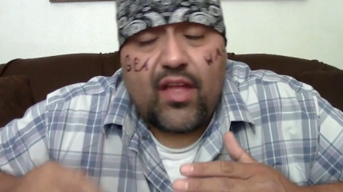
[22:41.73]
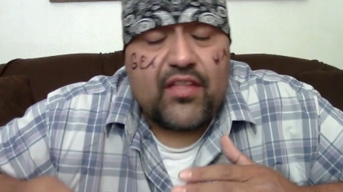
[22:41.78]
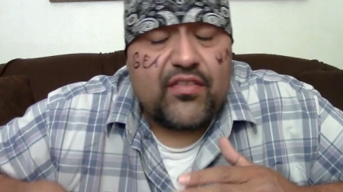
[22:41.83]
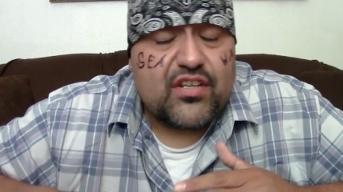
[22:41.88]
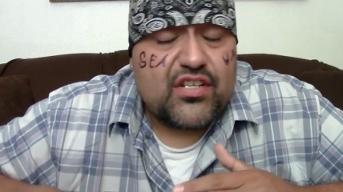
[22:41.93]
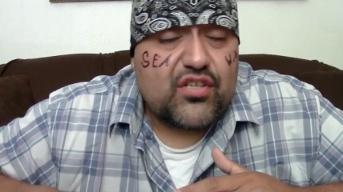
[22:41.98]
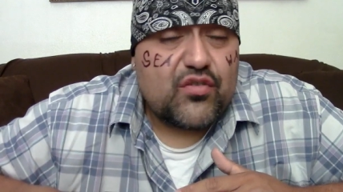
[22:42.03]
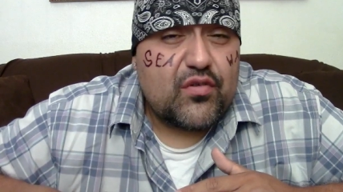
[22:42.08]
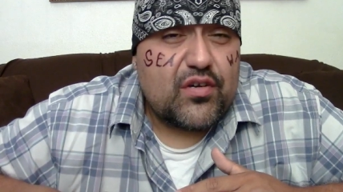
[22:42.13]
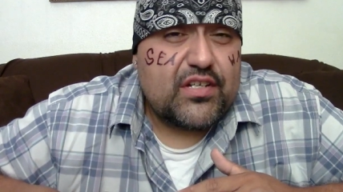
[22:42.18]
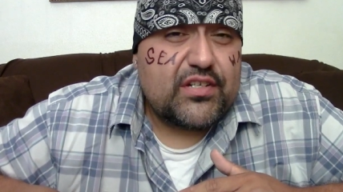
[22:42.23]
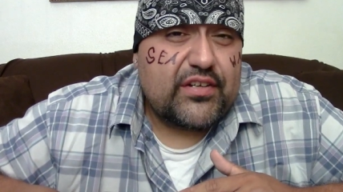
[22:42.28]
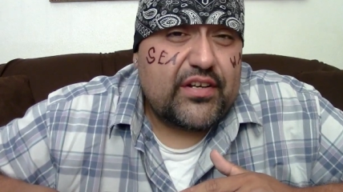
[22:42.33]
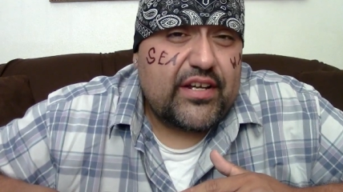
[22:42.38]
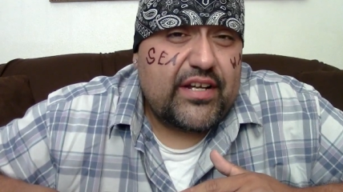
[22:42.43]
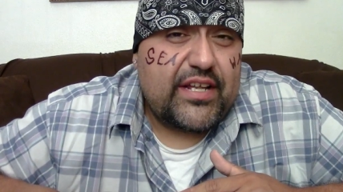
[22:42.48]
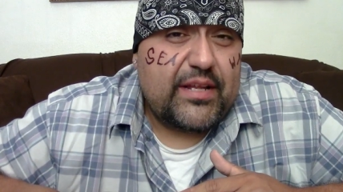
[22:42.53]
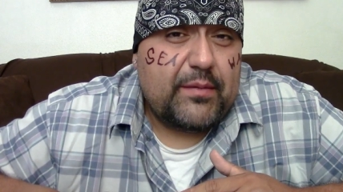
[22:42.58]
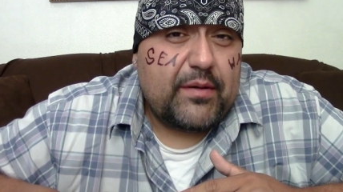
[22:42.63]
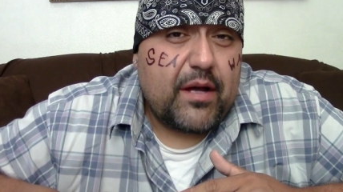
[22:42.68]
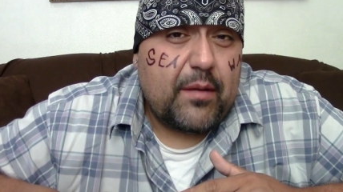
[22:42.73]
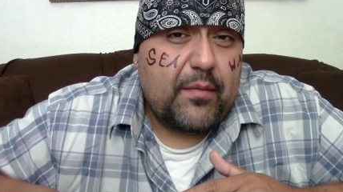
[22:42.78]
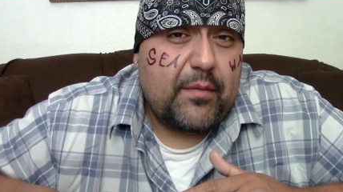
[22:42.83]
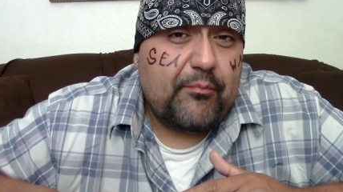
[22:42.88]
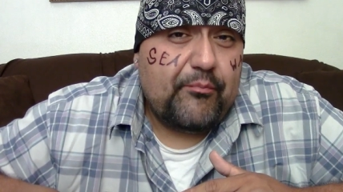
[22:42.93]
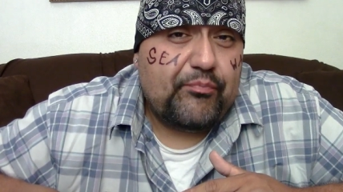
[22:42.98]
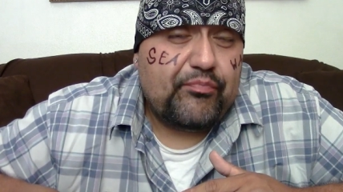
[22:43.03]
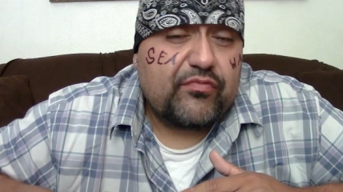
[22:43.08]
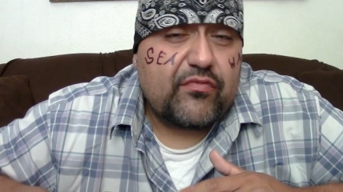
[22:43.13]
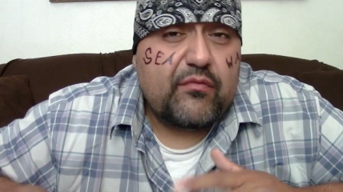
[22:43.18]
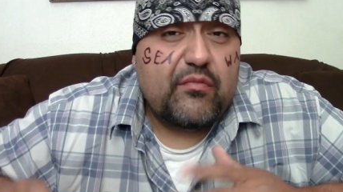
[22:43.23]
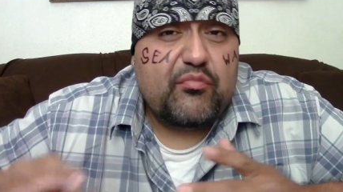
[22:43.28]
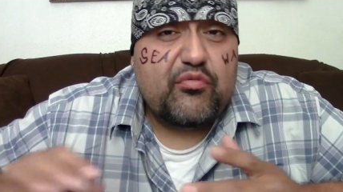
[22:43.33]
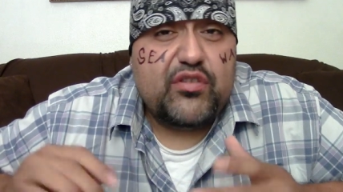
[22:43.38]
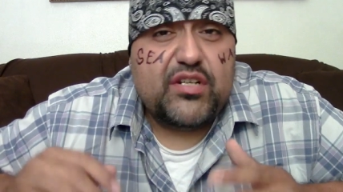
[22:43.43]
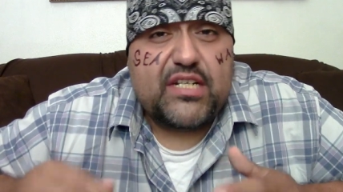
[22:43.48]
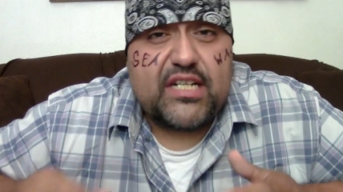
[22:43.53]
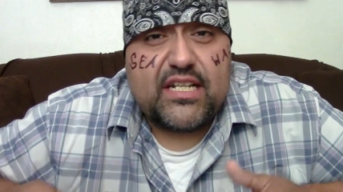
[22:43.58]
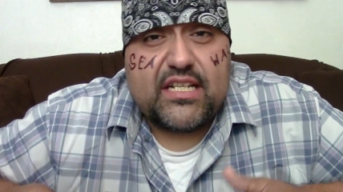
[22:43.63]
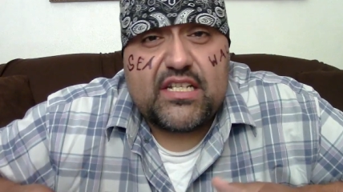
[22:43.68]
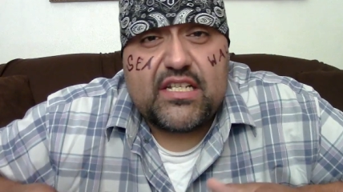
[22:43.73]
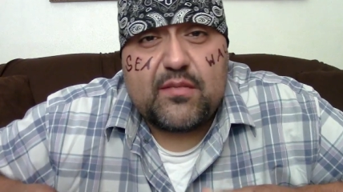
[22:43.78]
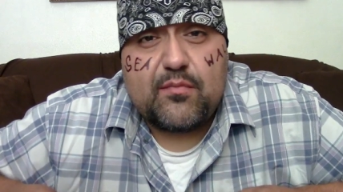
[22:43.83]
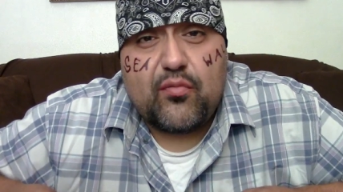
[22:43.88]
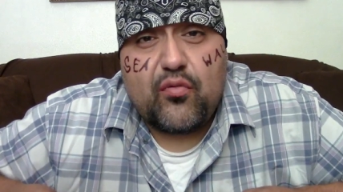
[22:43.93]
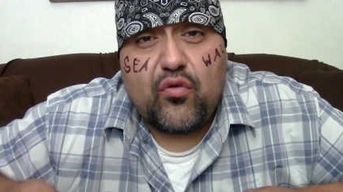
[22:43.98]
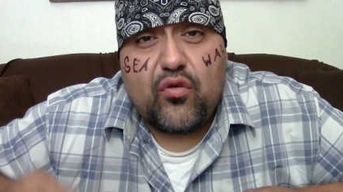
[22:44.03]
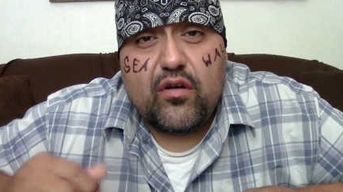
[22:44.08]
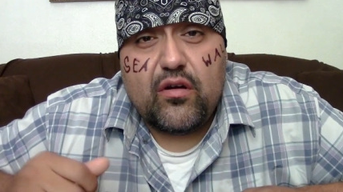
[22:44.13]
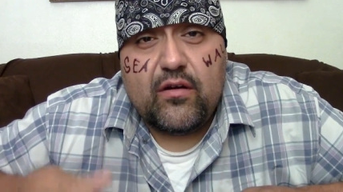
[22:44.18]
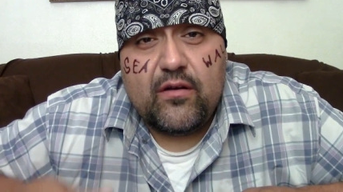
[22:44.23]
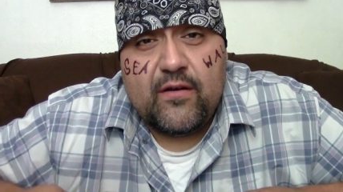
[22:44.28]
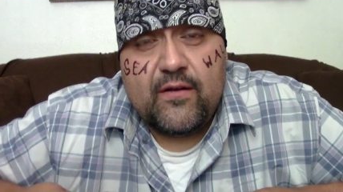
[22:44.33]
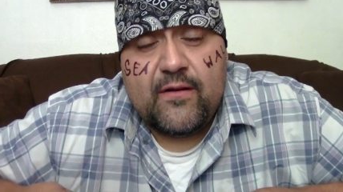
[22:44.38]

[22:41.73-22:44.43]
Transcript: The story is going to keep coming. Appreciate the support